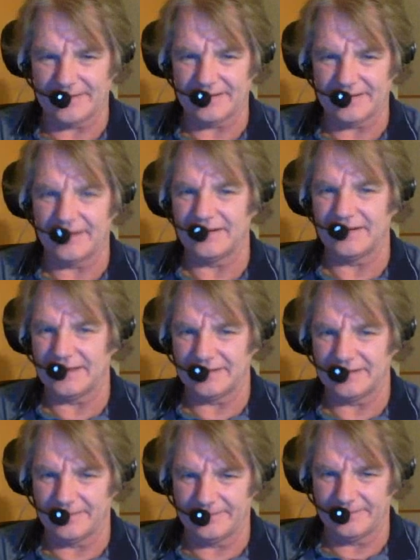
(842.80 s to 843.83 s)
there, and then
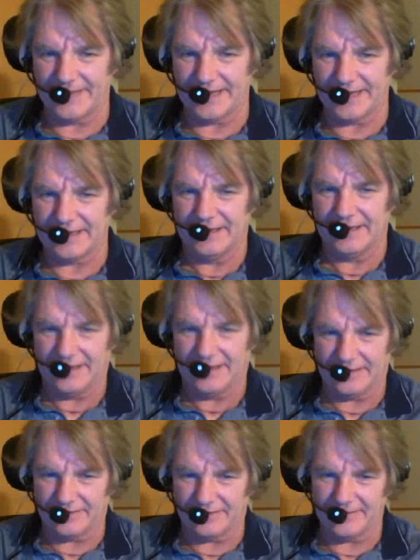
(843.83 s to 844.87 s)
come back and
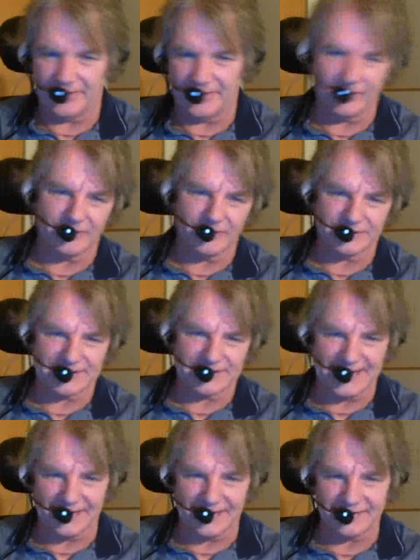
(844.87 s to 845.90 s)
grab it and wash it
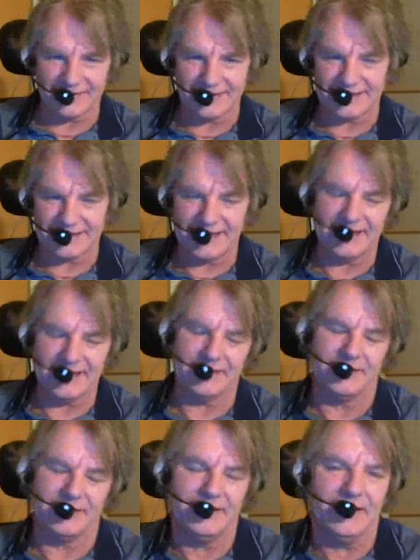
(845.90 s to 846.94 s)
out again.
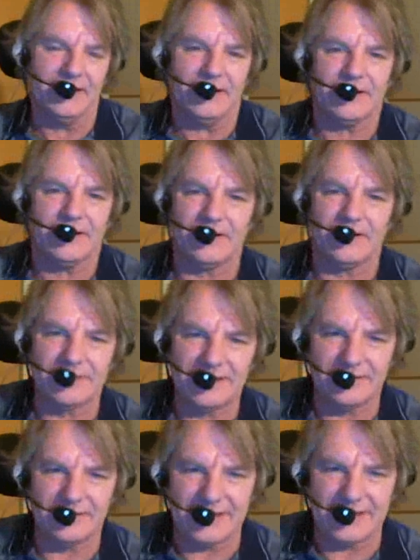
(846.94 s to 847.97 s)
Okie
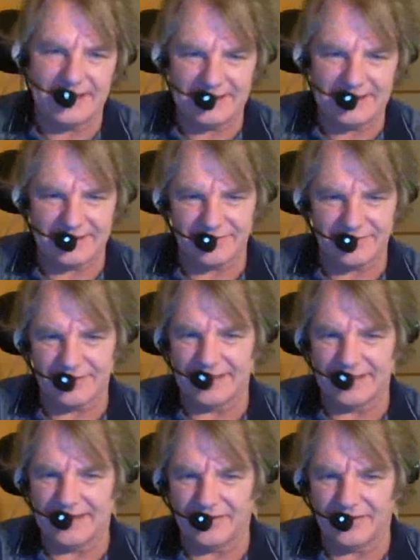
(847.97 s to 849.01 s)
dokie, now slide
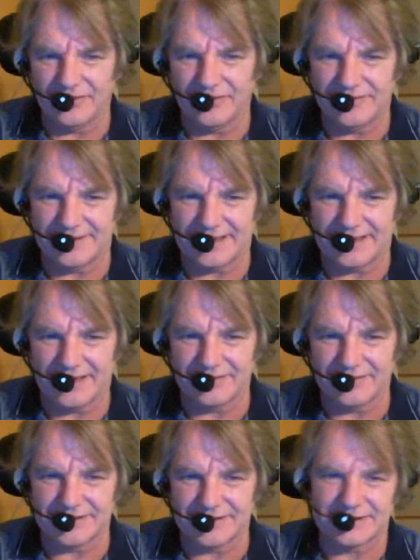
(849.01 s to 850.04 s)
that hose in and out
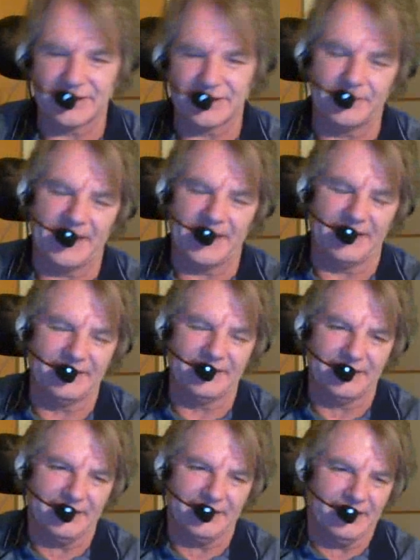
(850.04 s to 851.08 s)
just a little bit.
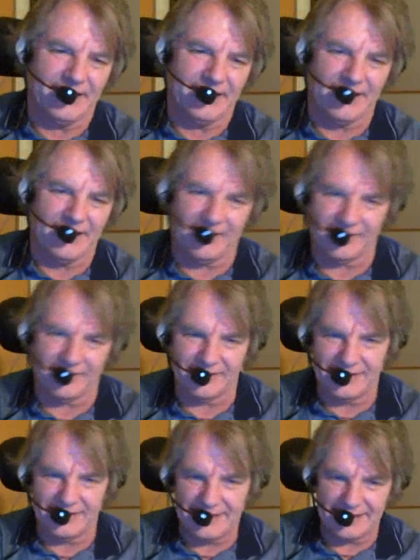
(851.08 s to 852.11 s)

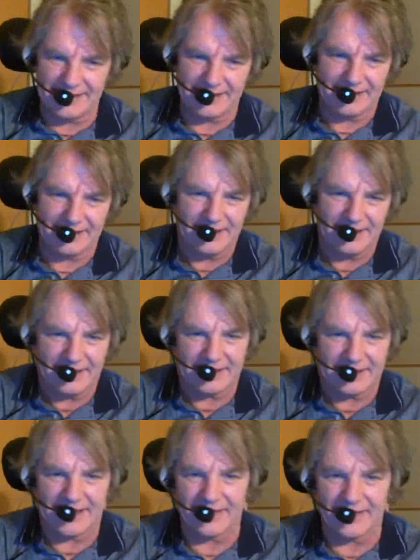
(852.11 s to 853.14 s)
Alrighty then,
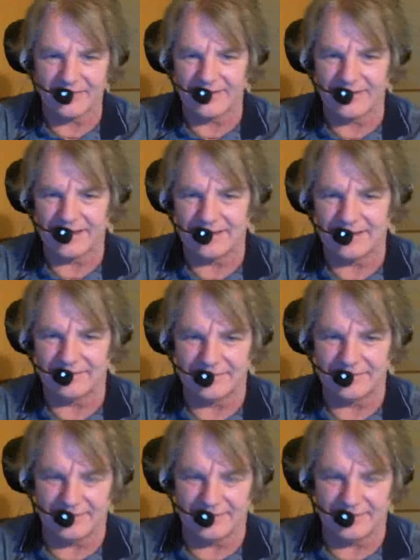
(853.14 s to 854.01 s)
now go ahead and